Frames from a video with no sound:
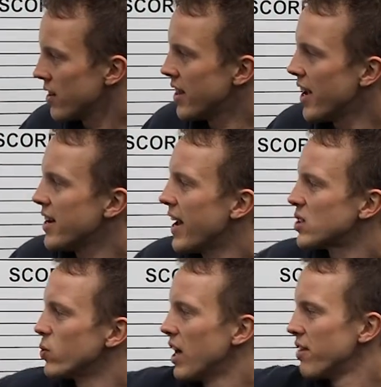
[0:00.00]
Then
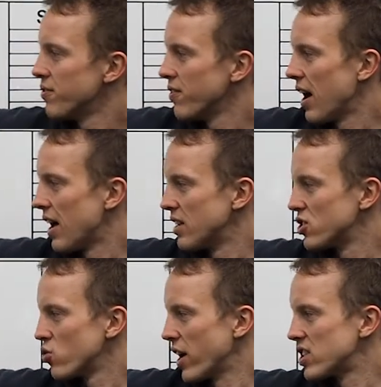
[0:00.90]
next we have
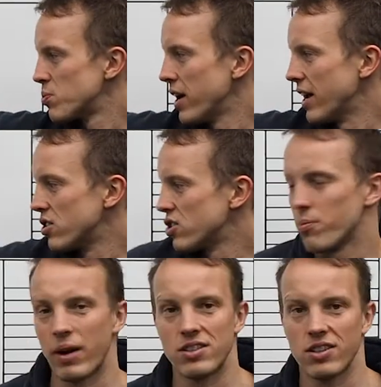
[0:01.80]
strength speed.
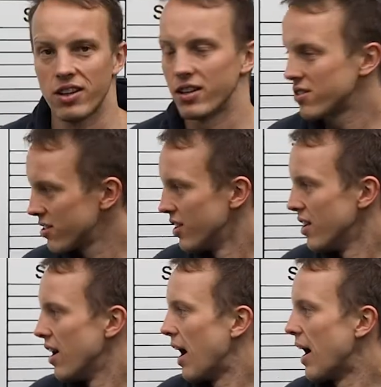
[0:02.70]
So basically it's
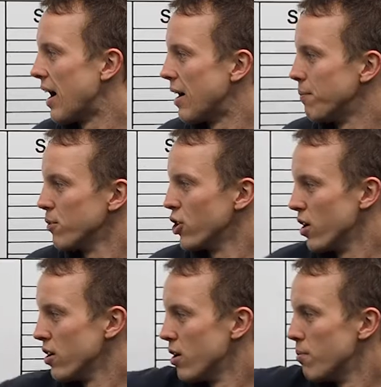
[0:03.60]

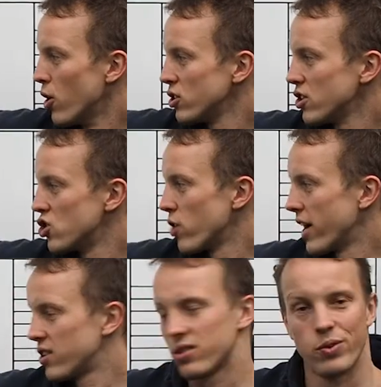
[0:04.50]
mostly
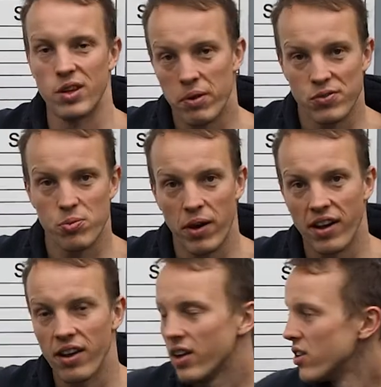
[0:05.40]
strength with a bit of
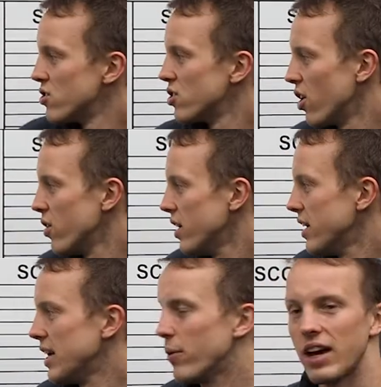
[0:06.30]
speed. So
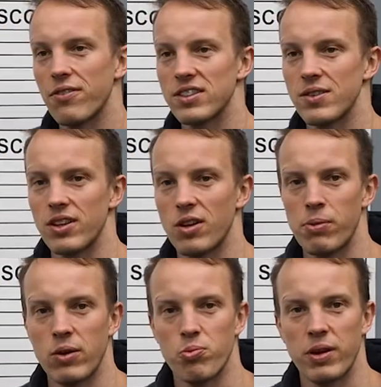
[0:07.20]
here we have something like
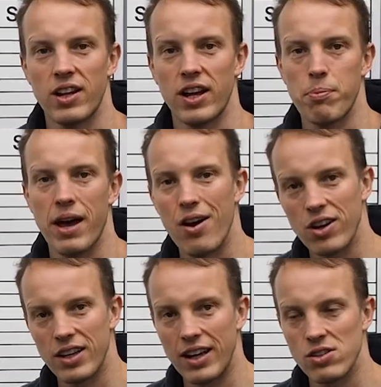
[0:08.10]
B would be like a
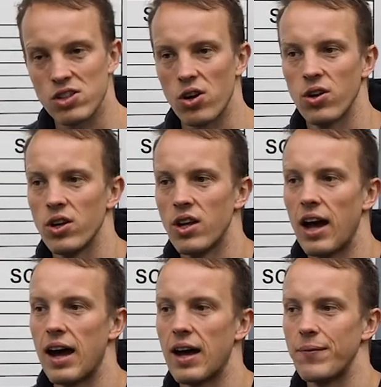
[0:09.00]
power clean. So
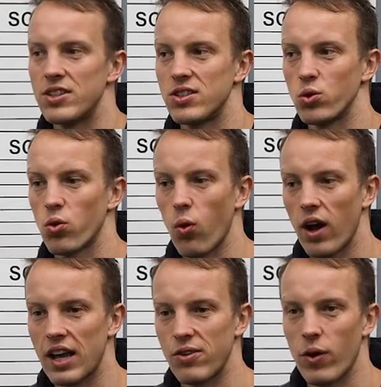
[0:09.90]
it's still
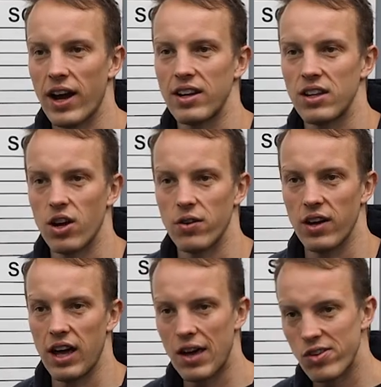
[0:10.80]
quite heavy weight.
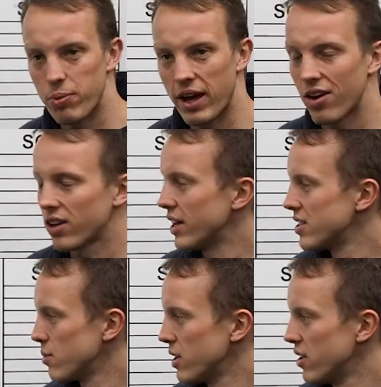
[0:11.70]
A heavy power clean
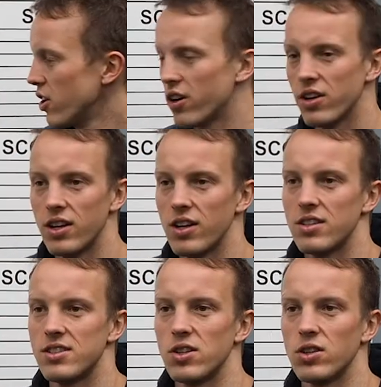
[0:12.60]
is going to be
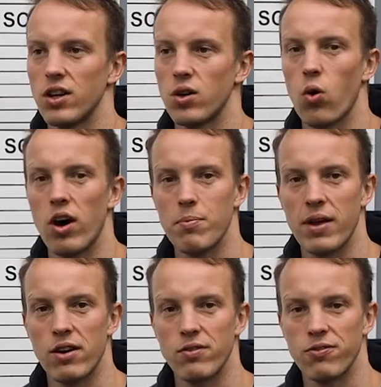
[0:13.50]
still quite
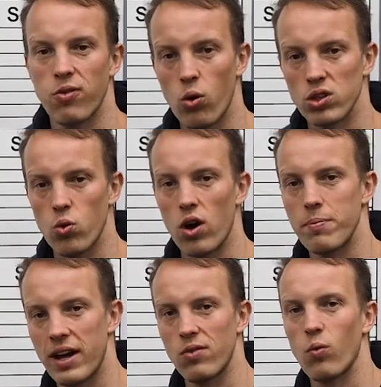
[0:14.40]
amount of force, quite
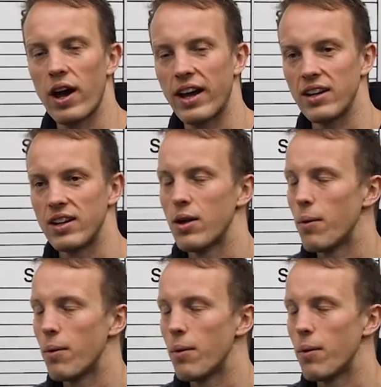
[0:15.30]
amount of weight,